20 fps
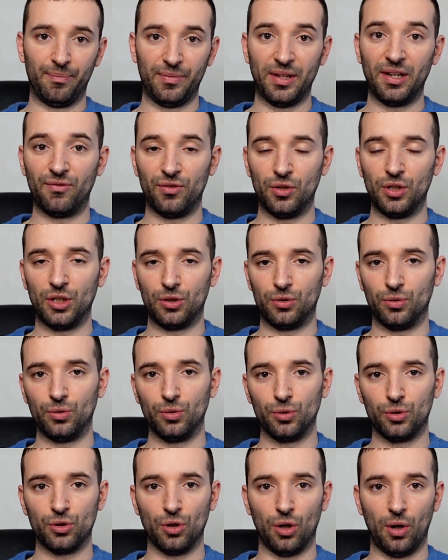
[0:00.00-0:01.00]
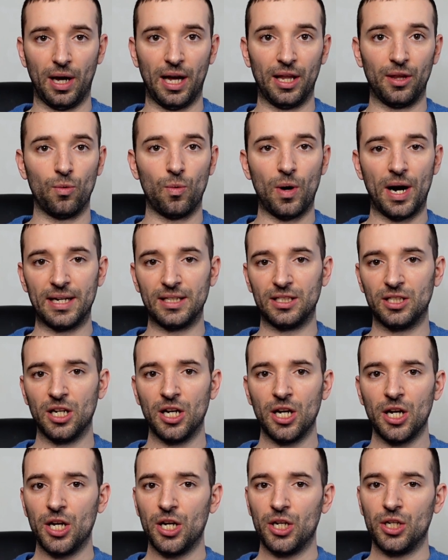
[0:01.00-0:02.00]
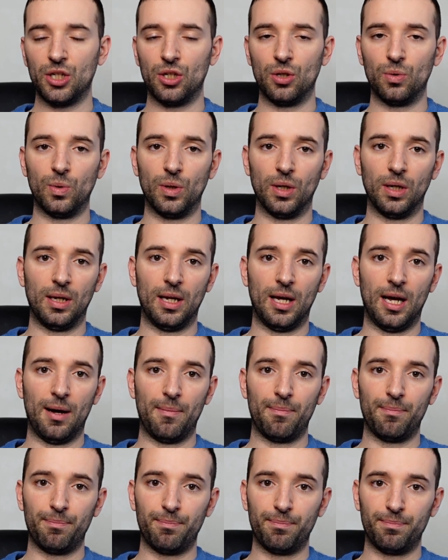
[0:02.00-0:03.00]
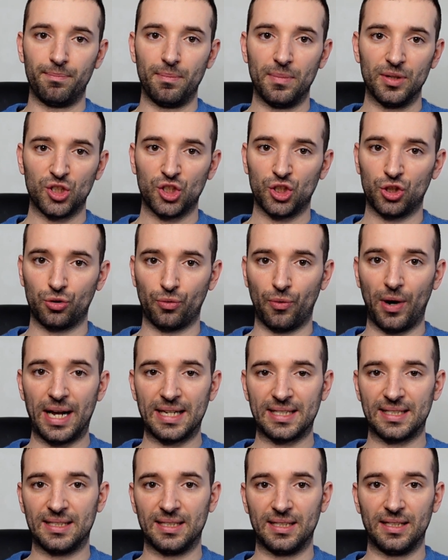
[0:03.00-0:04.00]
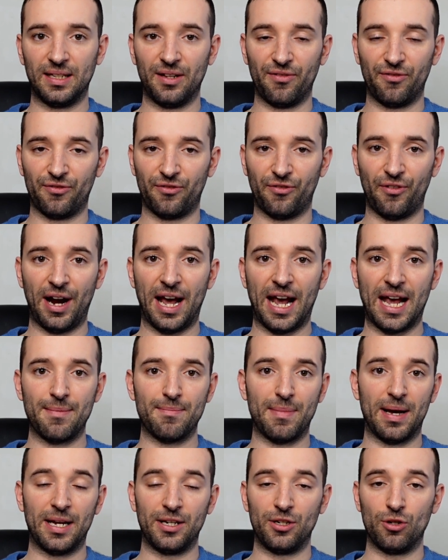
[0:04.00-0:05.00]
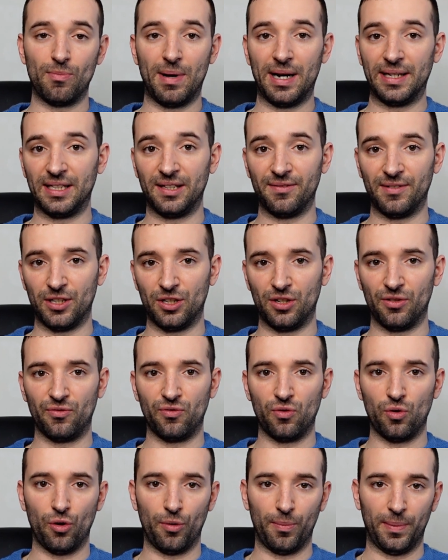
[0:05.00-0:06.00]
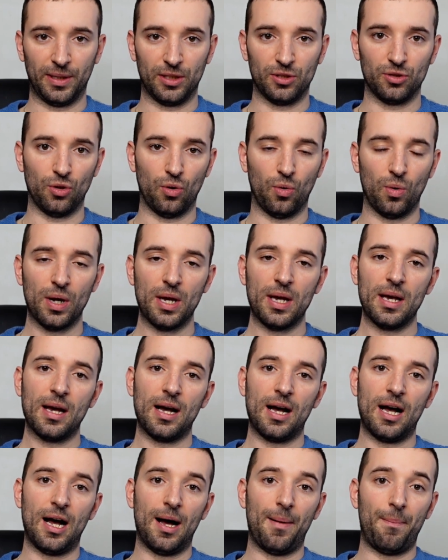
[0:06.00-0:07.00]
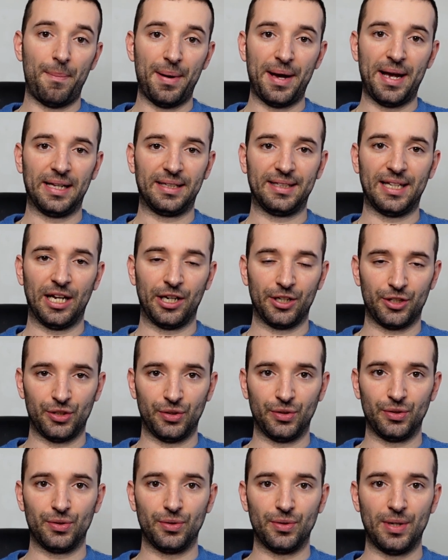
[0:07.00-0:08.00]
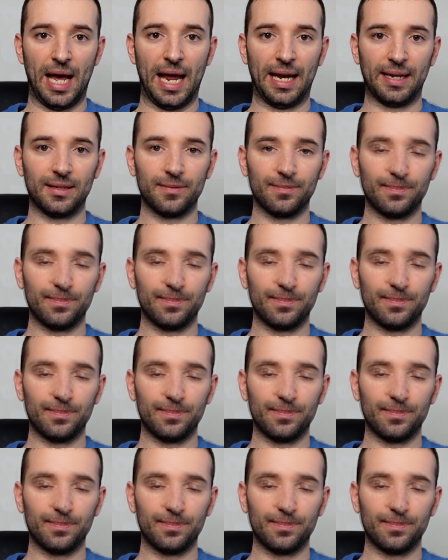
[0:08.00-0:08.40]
if you need to do so. Otherwise, you will stress the frame and you might even deform it. So pay attention to that.